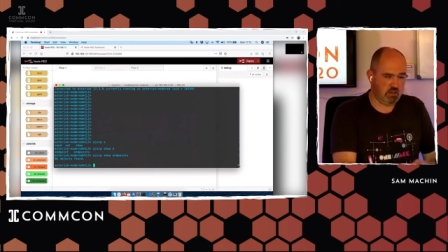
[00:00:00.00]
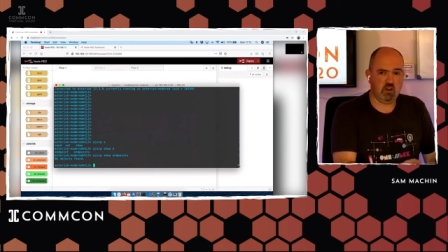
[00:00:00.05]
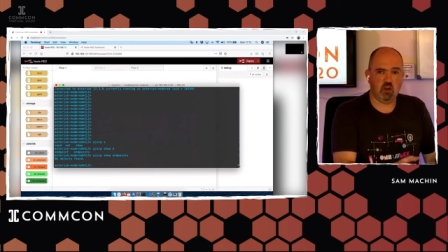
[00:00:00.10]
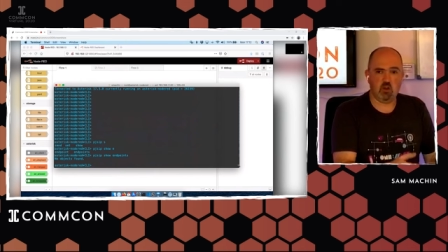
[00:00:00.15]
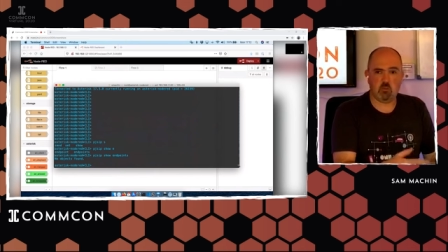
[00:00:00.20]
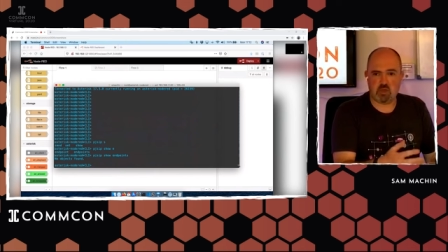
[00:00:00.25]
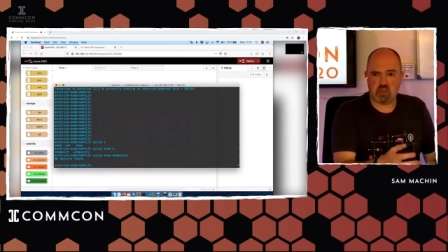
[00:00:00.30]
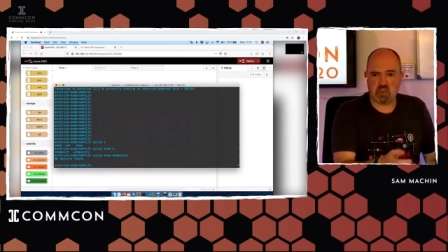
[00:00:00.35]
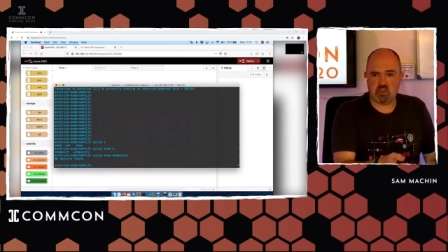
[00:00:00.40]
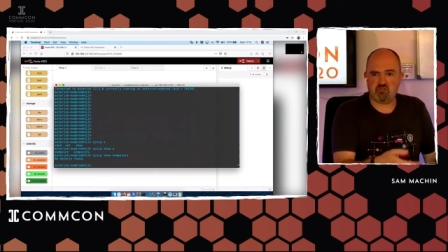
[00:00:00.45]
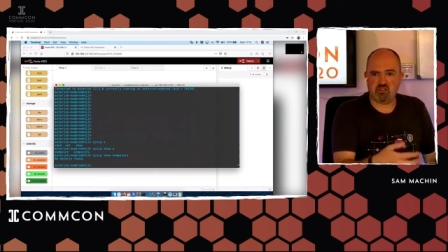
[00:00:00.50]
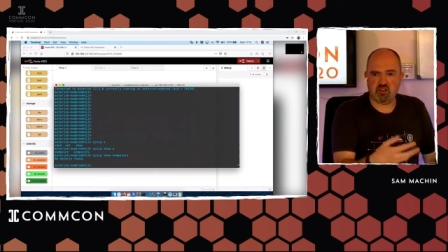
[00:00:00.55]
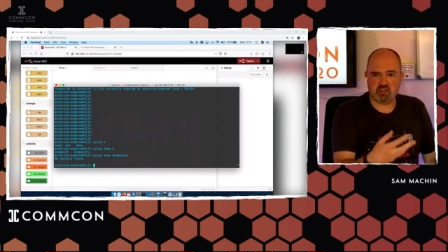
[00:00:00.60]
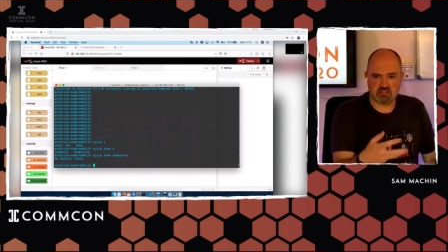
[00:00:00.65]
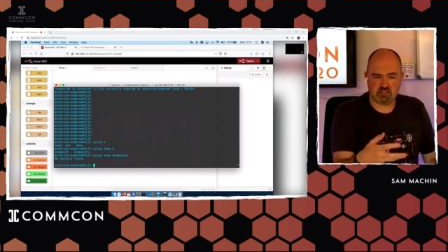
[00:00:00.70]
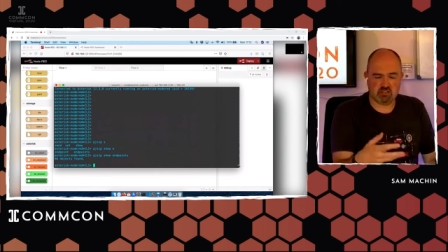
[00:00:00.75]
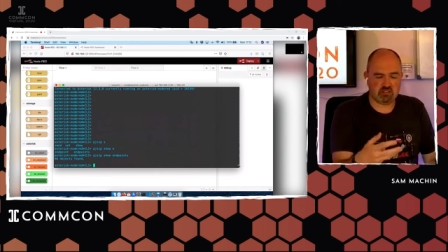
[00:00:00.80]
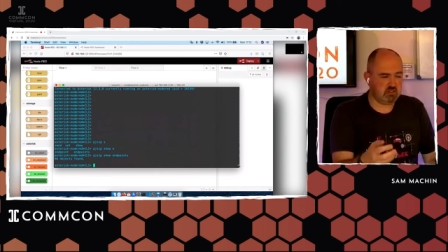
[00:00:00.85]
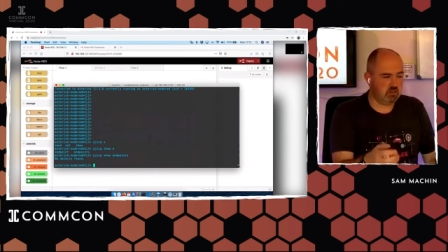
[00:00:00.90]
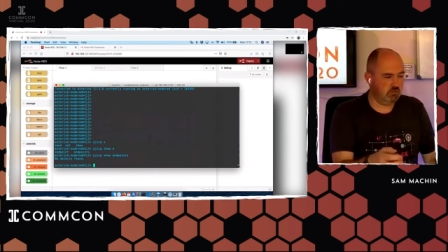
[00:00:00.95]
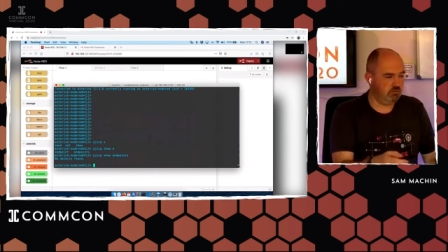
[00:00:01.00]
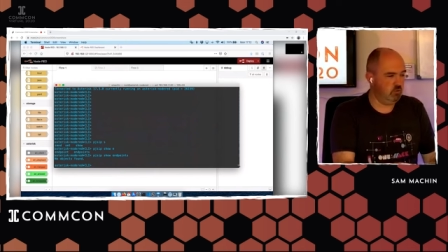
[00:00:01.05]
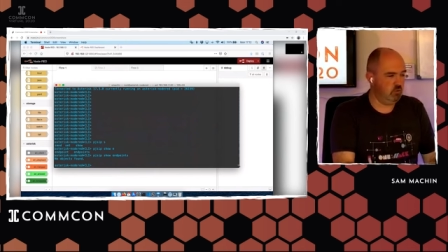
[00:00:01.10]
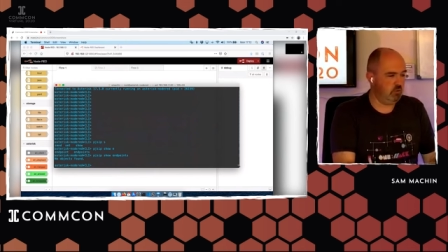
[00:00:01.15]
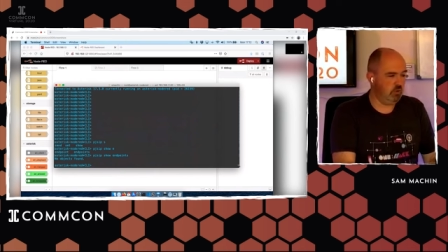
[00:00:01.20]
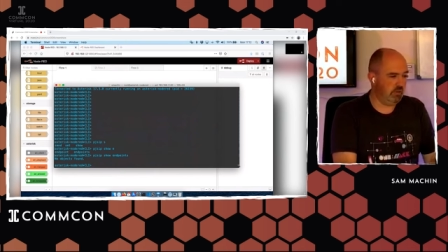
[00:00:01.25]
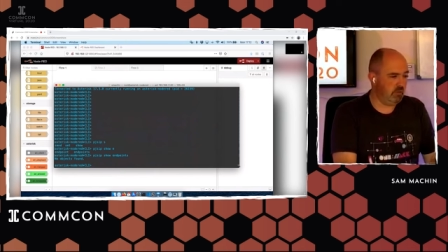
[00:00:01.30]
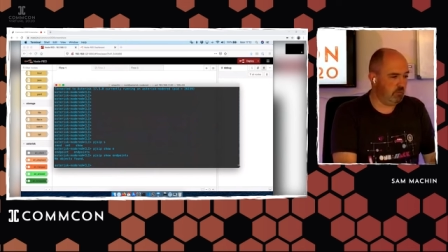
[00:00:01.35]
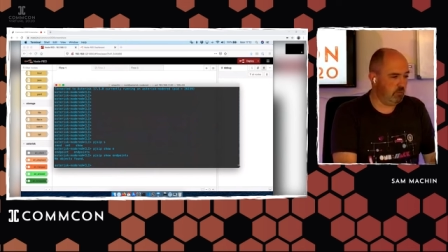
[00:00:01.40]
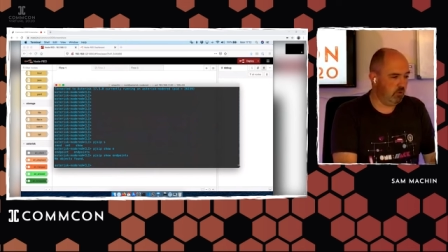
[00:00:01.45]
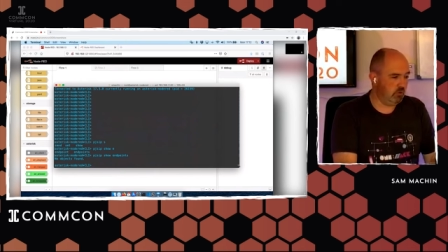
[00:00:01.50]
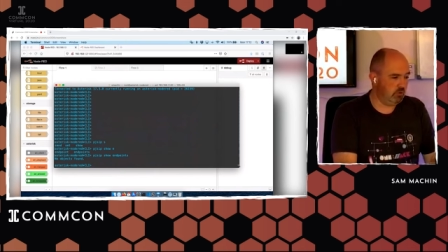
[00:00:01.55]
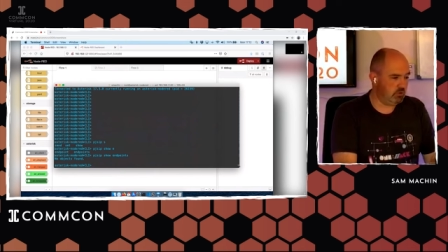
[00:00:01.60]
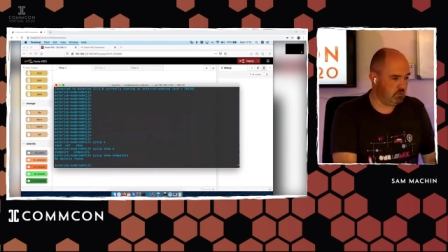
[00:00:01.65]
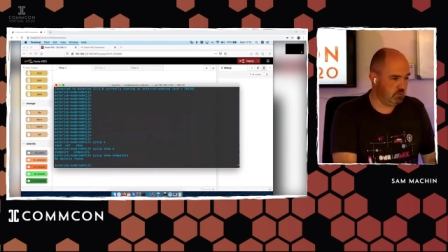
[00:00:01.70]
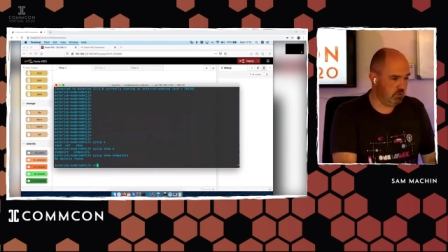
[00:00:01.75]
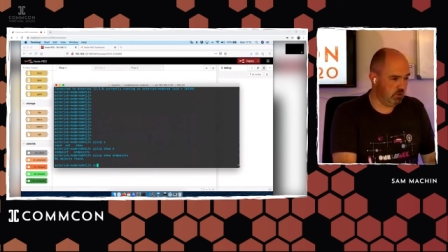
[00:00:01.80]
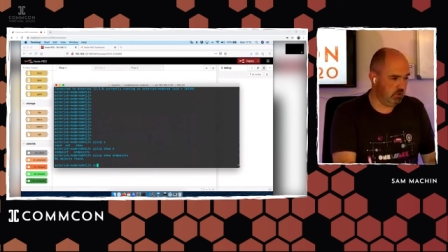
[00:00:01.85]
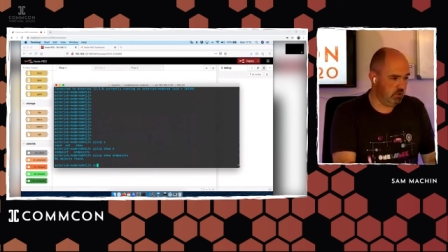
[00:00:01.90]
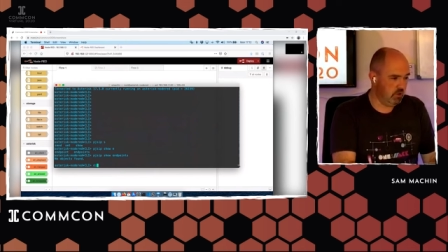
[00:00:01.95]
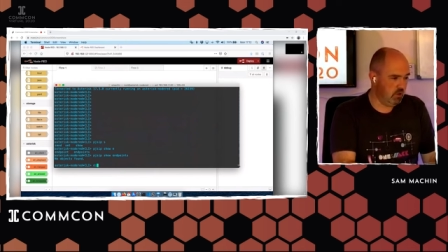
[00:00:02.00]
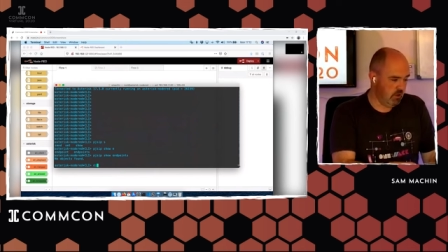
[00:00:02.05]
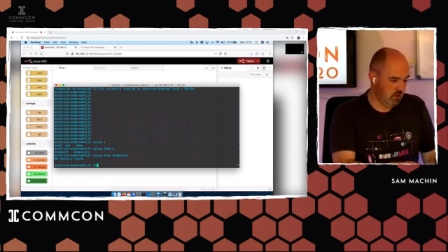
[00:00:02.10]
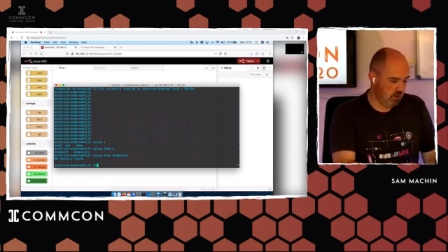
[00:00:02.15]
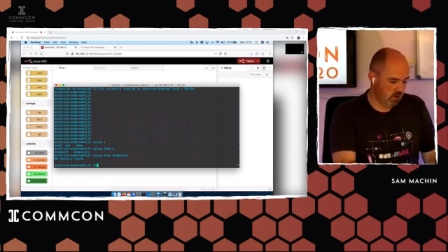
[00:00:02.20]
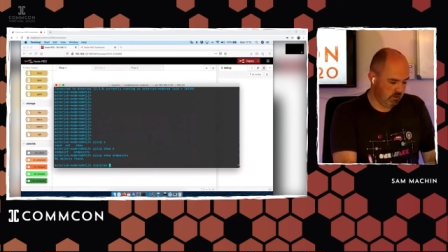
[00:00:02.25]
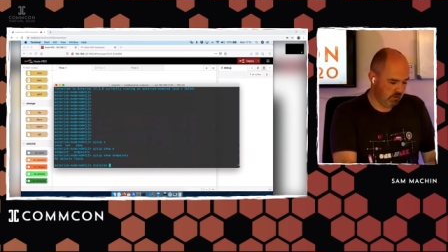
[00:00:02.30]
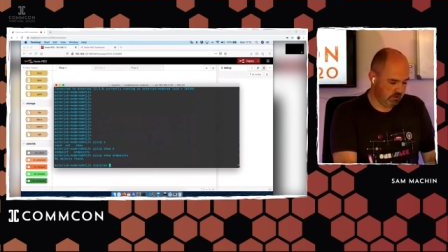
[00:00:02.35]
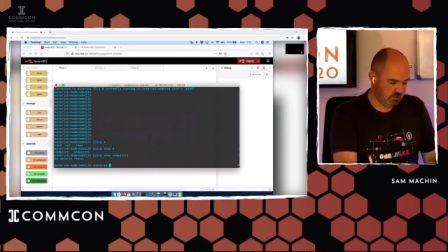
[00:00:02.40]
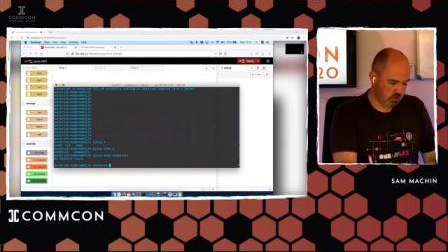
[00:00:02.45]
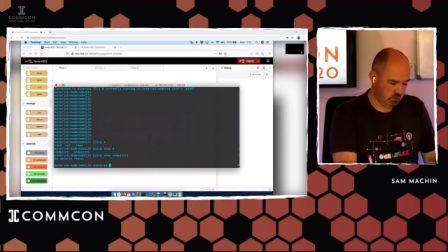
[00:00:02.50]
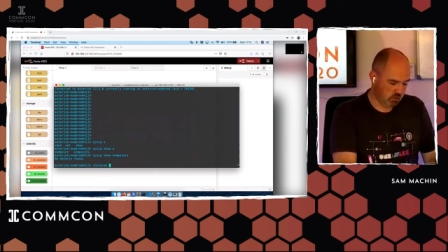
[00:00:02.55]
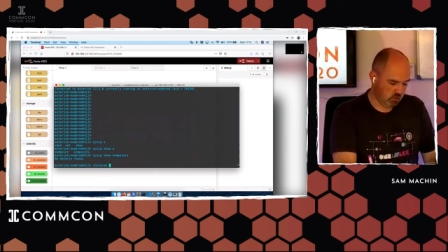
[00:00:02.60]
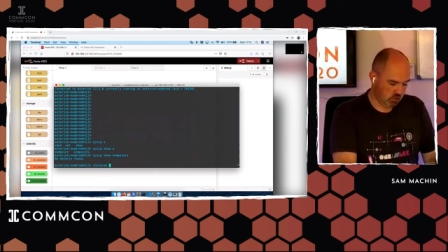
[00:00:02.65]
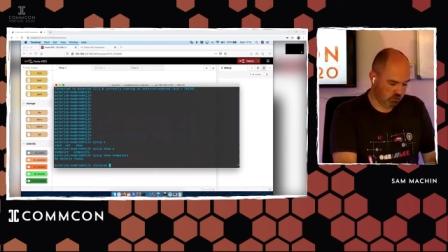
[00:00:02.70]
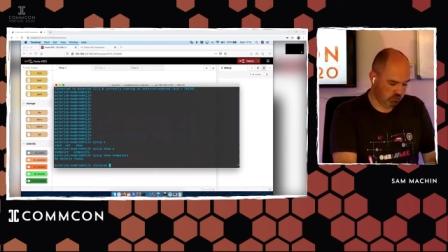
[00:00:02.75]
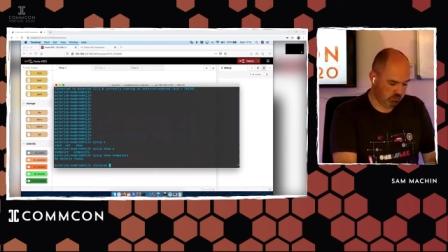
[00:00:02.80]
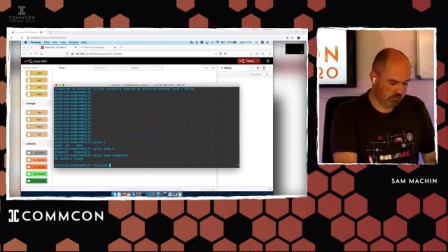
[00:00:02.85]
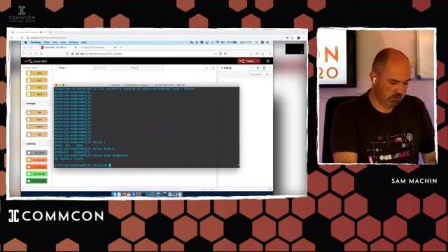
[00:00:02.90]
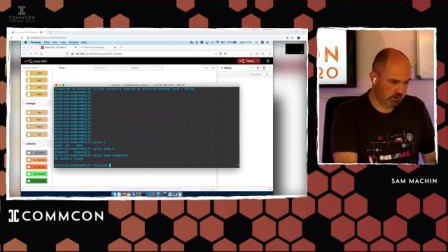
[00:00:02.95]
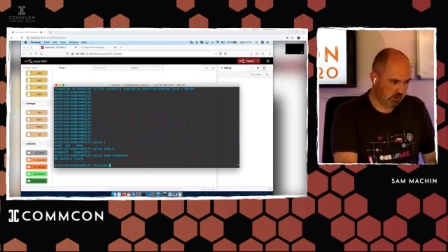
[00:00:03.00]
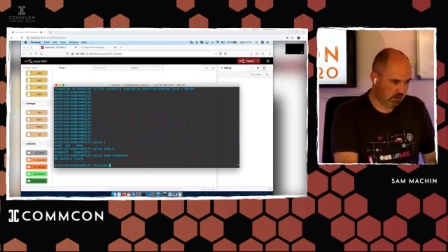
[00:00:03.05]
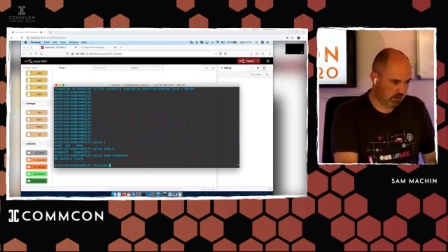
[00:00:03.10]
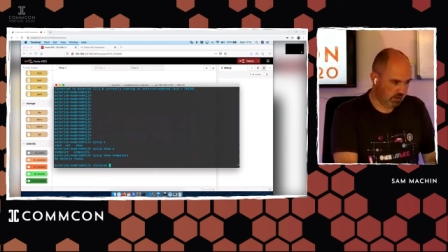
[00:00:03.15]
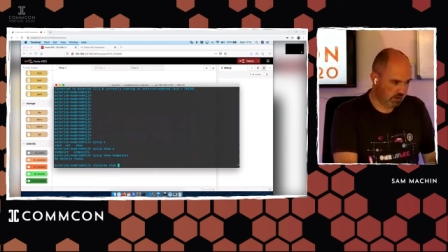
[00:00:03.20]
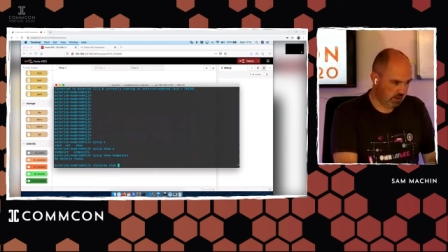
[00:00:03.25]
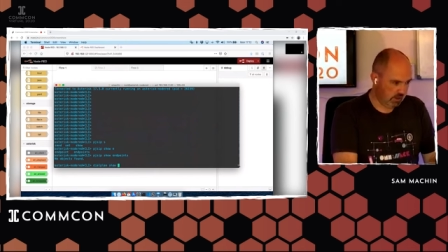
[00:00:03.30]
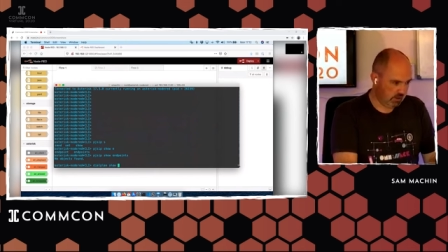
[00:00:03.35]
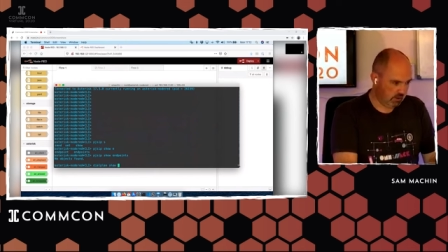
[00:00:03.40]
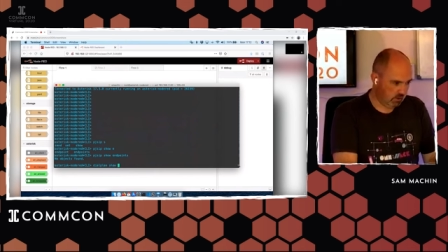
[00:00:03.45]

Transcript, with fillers: kind of the IP address and the stuff you do out of the box, but there's no config.